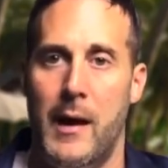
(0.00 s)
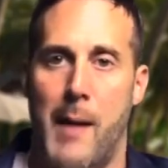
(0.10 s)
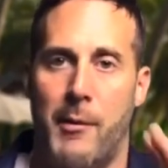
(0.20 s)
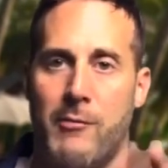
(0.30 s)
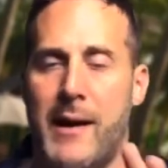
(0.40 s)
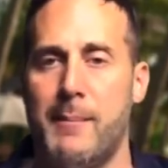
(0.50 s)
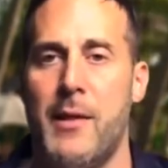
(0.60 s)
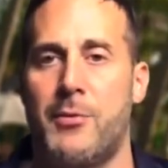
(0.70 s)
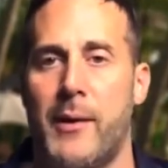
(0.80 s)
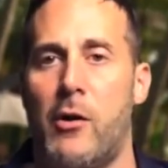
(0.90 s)
I'm going to
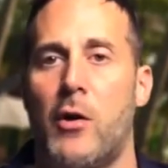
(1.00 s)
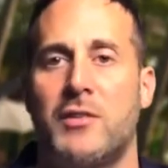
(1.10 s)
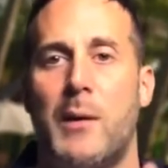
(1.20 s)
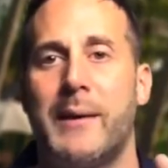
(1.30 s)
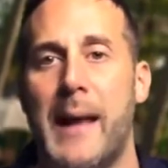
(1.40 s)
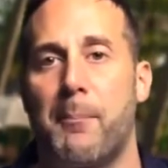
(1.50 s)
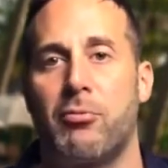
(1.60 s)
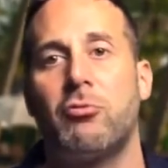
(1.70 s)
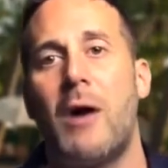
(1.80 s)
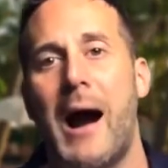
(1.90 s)
recommend 3 cards I would get
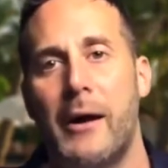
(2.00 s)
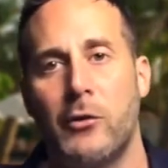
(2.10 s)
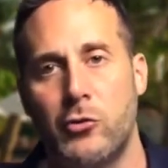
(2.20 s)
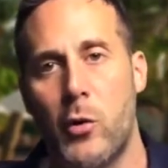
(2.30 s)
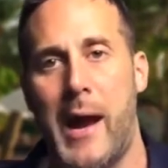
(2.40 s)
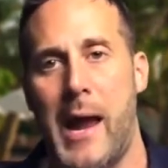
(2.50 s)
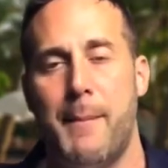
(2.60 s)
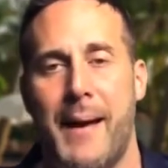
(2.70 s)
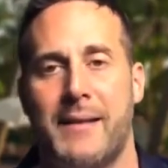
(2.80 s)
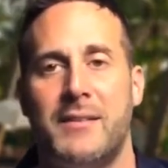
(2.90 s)
prior to an
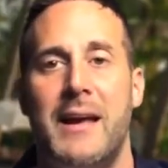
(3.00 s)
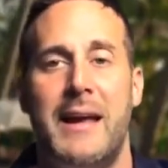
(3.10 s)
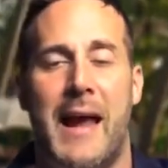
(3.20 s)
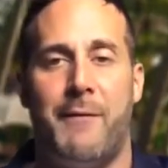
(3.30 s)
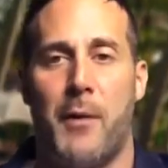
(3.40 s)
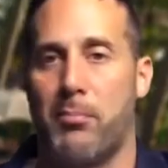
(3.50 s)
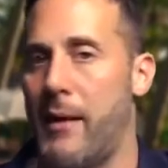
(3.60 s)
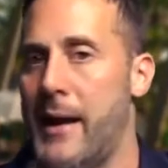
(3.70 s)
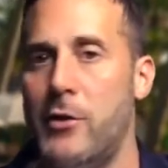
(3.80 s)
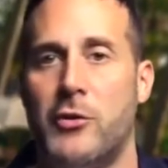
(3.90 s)
Amex if you're
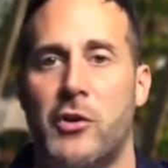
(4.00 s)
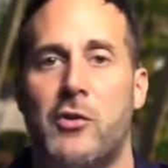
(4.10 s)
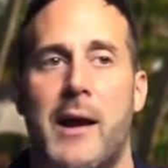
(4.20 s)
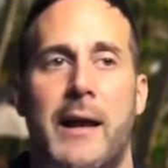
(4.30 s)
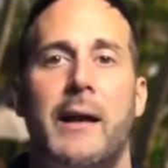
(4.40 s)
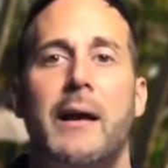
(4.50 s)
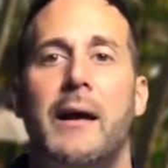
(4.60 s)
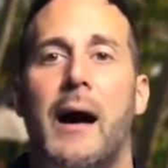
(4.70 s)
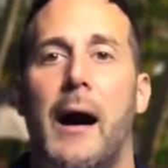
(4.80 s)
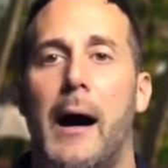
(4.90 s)
brand new to credit,
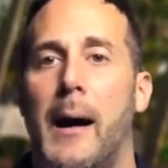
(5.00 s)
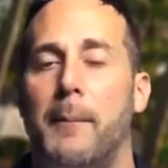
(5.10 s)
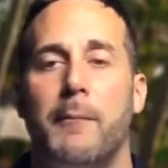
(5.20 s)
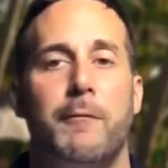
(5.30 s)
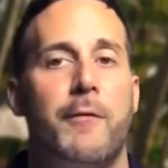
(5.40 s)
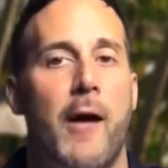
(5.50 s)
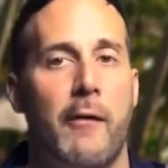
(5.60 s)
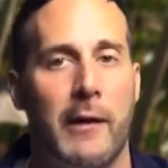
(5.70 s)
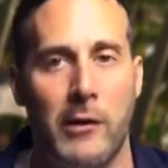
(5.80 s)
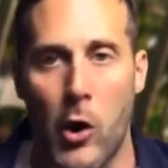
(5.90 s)

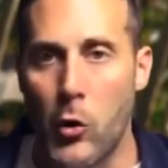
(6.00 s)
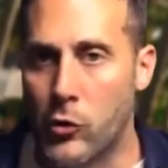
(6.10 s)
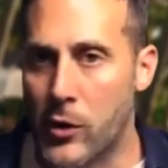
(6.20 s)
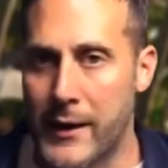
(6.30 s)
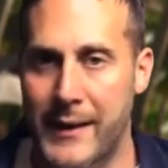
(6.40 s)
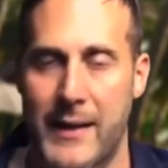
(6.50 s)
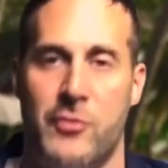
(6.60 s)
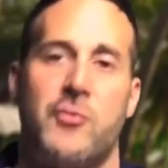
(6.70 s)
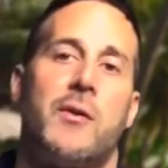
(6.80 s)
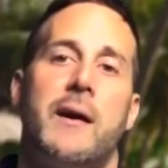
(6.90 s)
very low credit
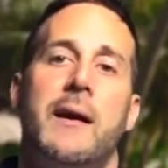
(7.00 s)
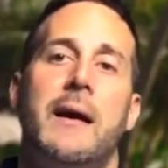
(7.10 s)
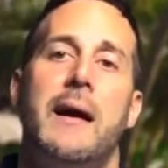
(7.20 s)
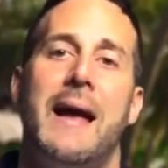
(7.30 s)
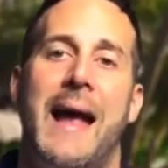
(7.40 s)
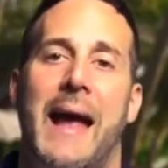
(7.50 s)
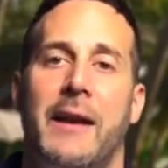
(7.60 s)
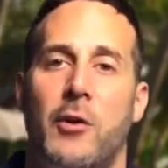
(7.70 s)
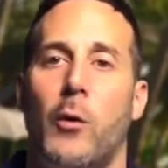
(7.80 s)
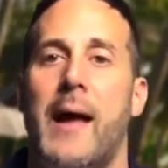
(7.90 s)
history,
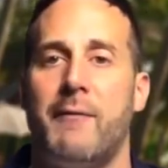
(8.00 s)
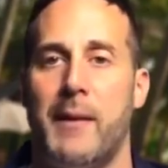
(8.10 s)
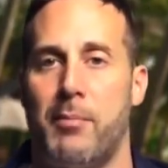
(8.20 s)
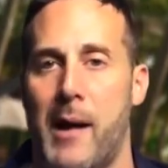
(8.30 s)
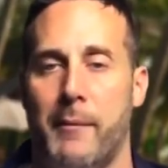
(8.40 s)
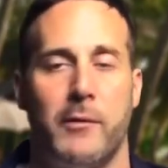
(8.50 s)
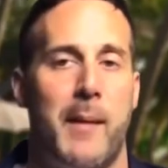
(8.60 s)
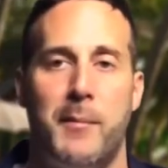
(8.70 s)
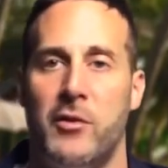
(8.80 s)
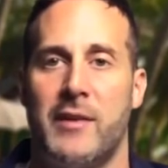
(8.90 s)
and don't have any primaries.
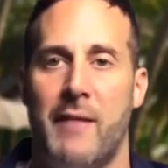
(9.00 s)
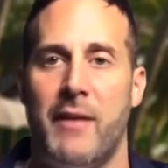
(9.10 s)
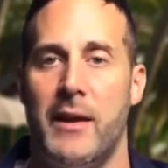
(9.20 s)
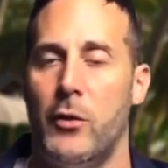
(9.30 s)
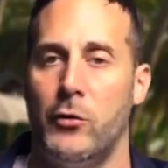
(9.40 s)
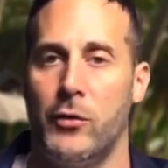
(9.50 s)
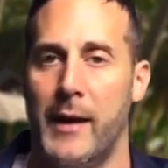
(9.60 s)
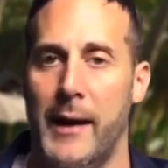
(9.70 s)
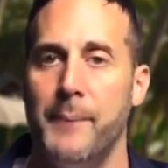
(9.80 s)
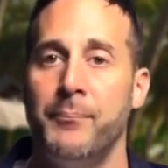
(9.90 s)
Maybe you just have AUs,
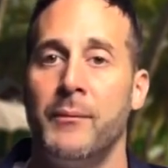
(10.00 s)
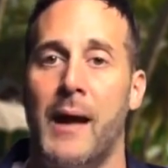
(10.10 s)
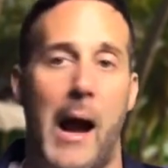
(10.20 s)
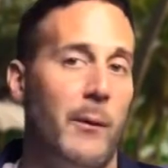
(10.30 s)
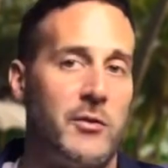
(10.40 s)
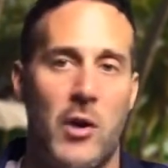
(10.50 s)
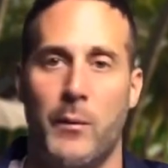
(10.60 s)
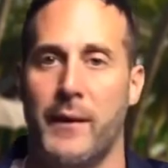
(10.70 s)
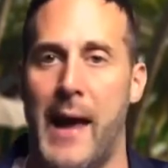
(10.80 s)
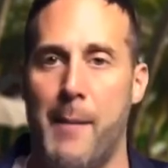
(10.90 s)
okay? I would start
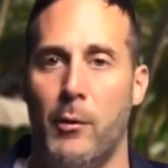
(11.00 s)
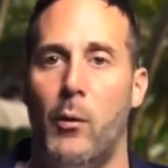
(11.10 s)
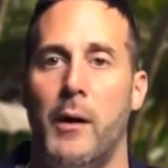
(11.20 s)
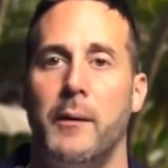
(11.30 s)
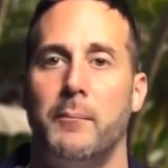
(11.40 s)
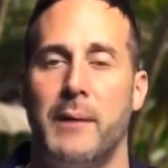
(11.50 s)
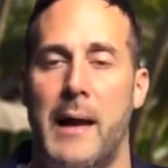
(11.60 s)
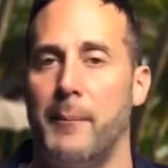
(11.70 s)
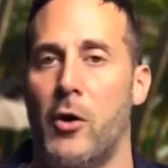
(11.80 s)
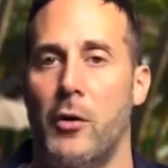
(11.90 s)
with the Capital One
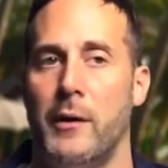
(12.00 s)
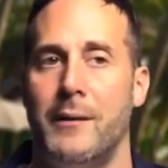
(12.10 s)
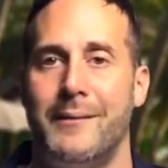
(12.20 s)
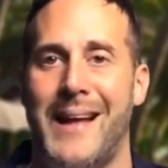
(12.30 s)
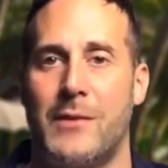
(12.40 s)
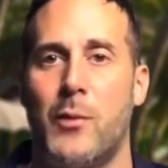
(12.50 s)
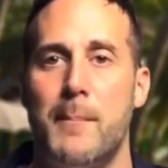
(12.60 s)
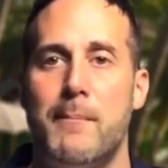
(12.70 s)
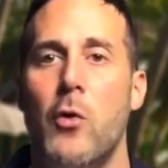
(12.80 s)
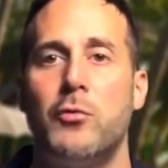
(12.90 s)
Platinum card. That's
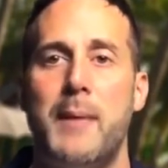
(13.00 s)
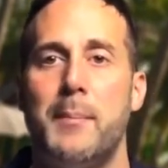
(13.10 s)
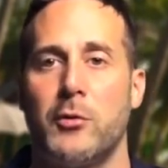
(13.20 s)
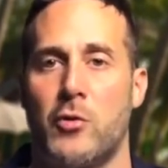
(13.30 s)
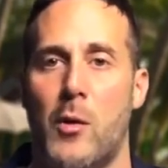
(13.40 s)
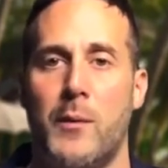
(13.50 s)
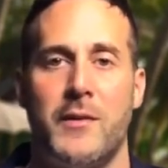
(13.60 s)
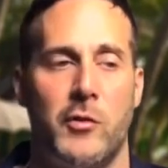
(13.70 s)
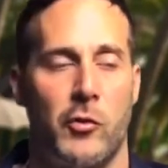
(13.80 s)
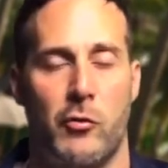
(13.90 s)
what most people start
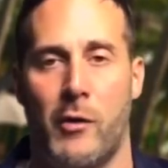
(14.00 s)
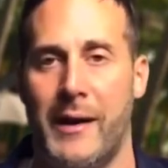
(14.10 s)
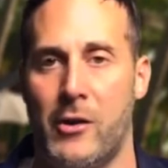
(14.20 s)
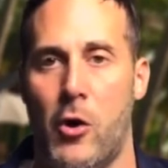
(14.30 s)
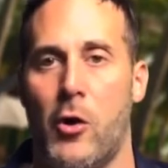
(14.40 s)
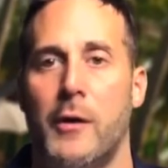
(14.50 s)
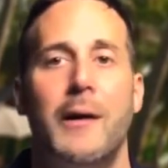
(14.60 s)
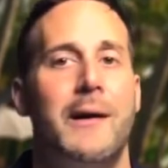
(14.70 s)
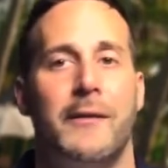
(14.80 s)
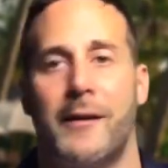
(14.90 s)
with. There's a great
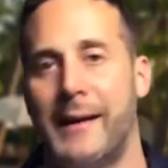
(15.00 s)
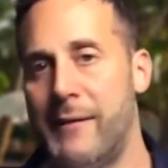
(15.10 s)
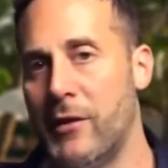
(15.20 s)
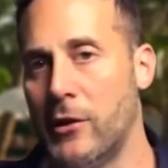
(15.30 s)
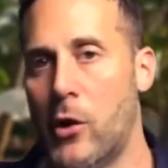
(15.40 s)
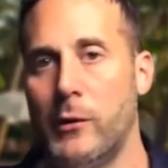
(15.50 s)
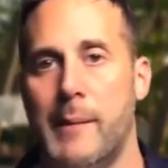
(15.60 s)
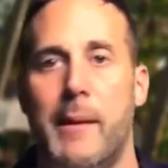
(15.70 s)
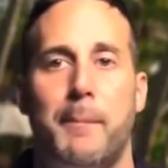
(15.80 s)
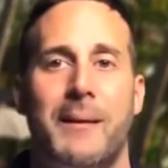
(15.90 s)
card. They're going to give you a low
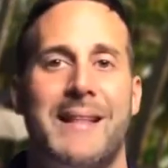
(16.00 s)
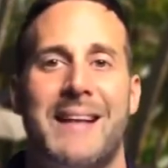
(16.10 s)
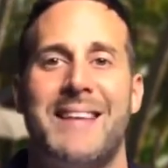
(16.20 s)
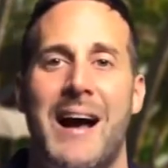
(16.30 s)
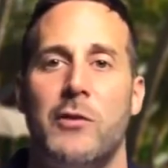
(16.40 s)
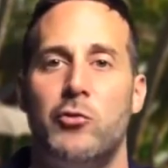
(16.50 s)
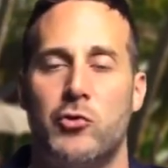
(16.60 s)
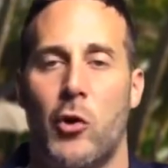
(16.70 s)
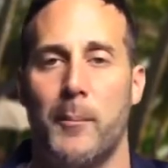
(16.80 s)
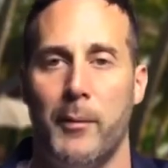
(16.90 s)
limit, but that's how you
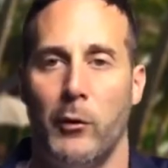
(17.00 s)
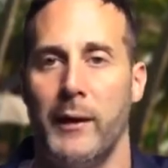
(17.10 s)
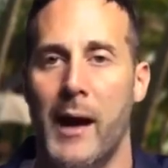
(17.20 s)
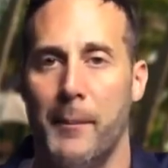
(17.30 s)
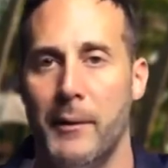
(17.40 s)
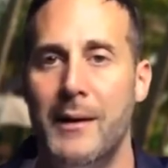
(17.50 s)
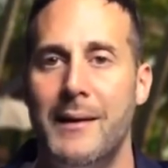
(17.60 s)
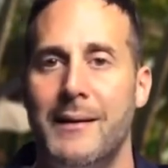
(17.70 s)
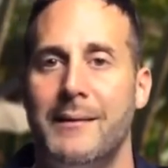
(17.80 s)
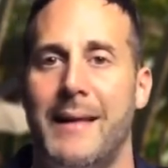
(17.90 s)
start building up.
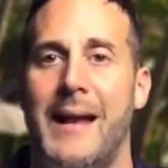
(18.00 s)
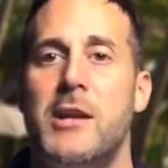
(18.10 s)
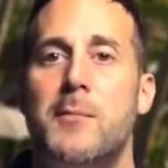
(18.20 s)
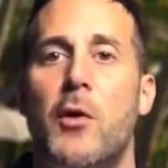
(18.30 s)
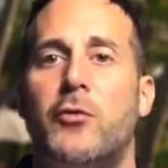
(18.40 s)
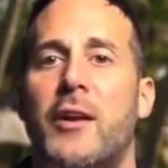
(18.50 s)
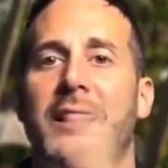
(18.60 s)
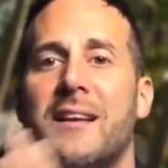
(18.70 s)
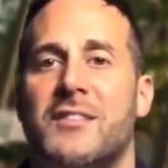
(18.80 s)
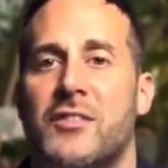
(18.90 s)
Then you move to the
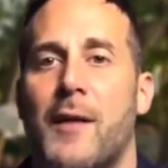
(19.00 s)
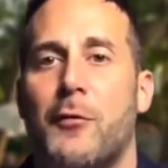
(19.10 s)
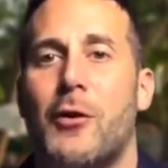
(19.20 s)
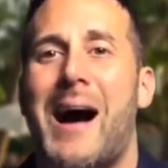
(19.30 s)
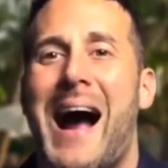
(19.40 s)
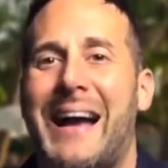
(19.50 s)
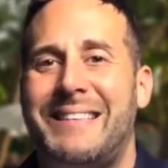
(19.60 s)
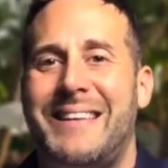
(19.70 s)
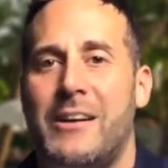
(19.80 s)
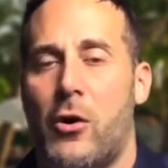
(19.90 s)
Discover
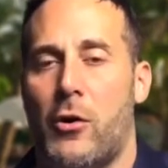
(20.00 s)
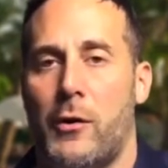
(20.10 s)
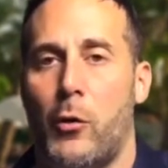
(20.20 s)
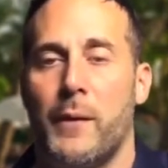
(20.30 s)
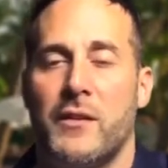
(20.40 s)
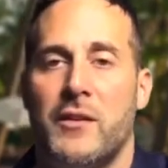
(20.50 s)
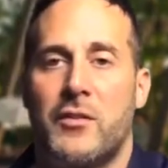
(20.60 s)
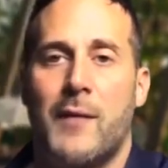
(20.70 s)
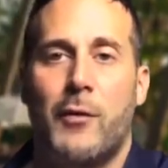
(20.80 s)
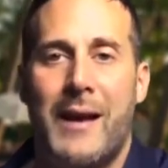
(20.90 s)
IT card or the
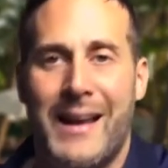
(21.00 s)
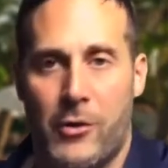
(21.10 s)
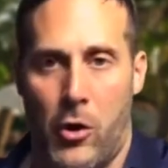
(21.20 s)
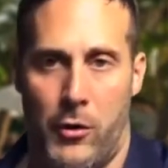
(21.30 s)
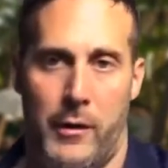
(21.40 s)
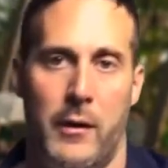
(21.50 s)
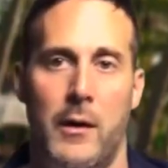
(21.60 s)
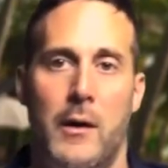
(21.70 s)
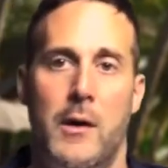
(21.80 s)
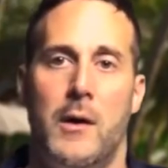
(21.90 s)
Discover It card.
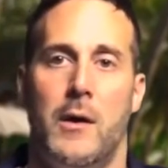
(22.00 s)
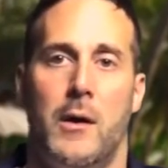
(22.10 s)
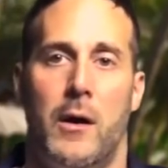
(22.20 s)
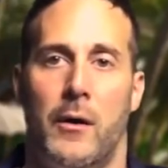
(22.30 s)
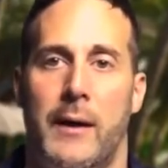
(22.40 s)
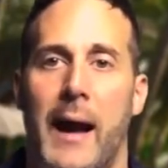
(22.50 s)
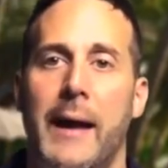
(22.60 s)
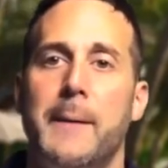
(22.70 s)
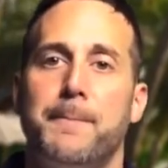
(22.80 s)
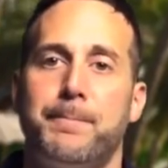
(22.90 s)

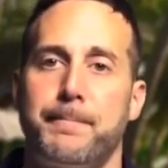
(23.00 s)
Okay?